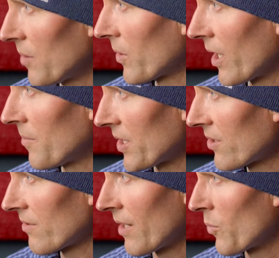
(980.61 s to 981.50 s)
bubble gum and,
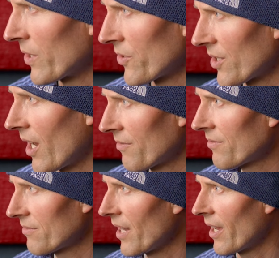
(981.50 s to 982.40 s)
and weird strange, stuff.
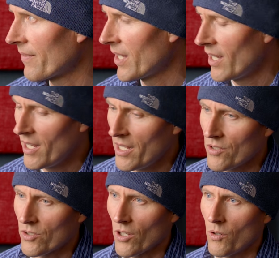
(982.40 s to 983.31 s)
Yeah. yeah.
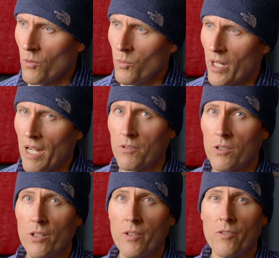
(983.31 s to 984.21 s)
So what I've
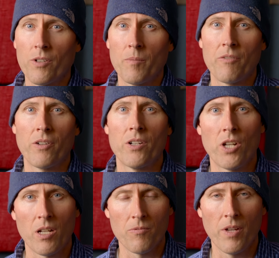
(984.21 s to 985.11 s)
learned from my friend
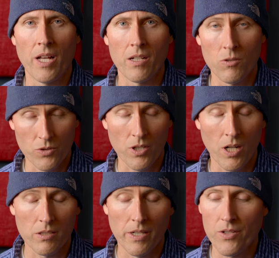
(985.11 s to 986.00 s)
Jacob Fenn, who's a
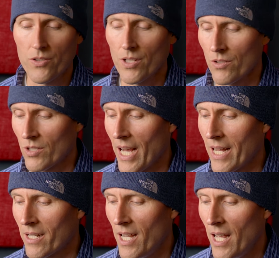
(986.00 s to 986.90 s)
colorist, is
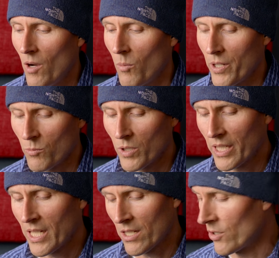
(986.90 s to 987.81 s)
that what you
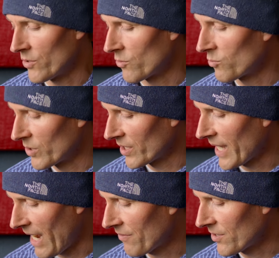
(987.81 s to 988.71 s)
really need to do is you
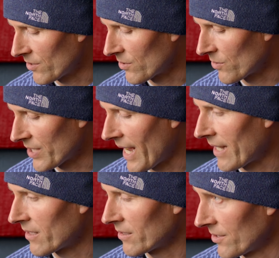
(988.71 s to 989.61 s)
really have to use
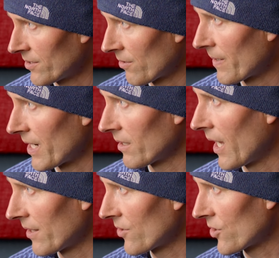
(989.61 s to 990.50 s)
that the 3D
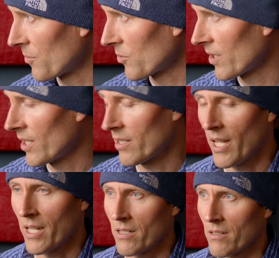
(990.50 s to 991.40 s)
LUT that ships with it,
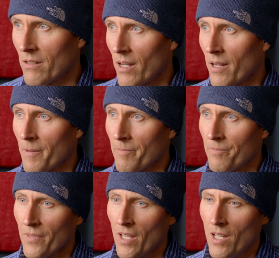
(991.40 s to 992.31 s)
and
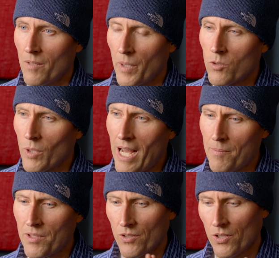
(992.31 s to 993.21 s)
um, because what
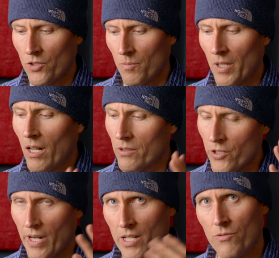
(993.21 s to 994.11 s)
happens is there's some color
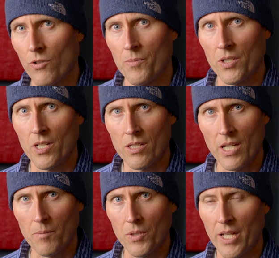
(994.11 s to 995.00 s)
transforms that need to
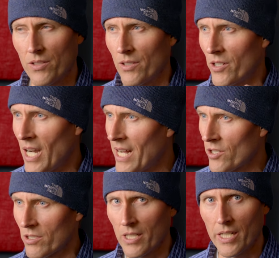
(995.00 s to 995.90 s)
take place, and they're not
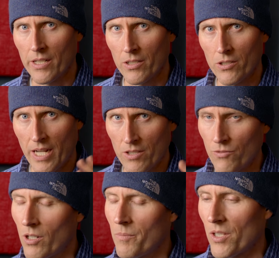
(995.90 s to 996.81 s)
just linear
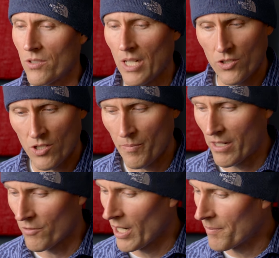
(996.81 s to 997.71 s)
transforms. It's not just a
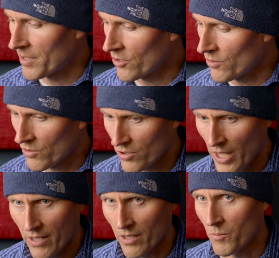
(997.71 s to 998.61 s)
matter of grabbing the hue
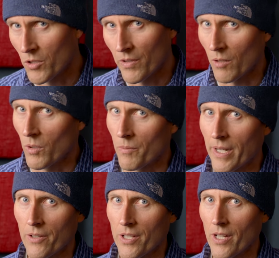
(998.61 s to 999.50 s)
slider and moving it one
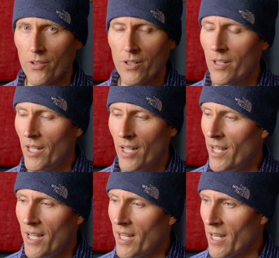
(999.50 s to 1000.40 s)
way or the other.
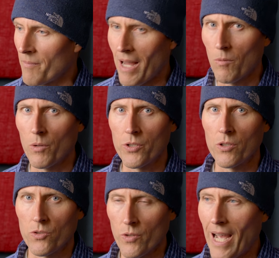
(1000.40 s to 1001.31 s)
Um, that won't
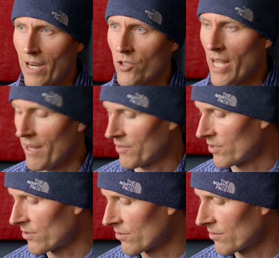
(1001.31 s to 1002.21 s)
do it. So you actually have to
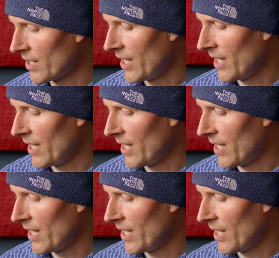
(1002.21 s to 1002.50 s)
do